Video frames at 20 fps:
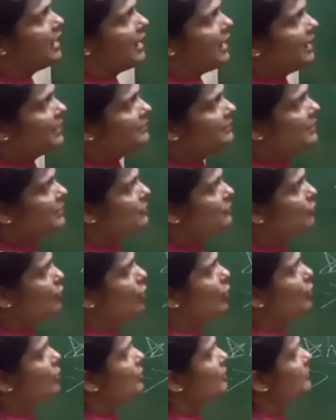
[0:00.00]
and then
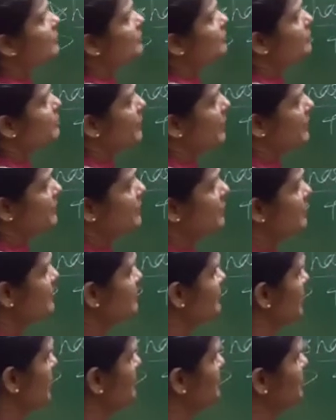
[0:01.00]
followed by the
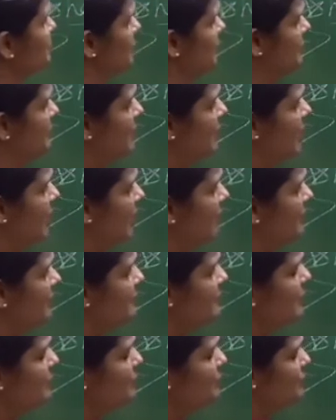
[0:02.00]
subject. And the
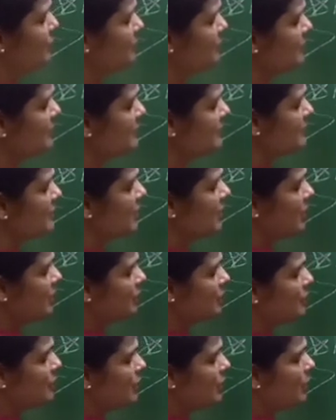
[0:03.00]
subject
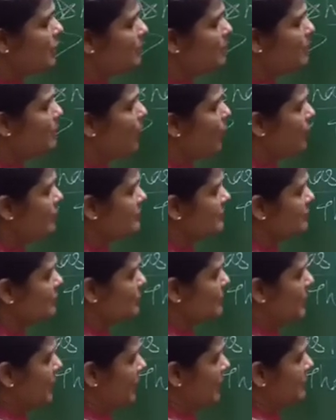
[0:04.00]
is the
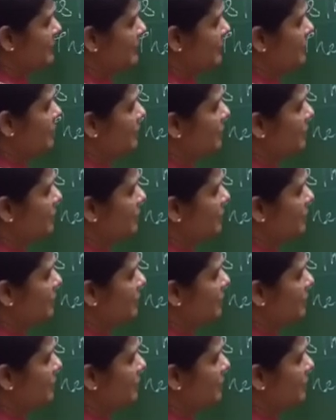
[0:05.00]
postman.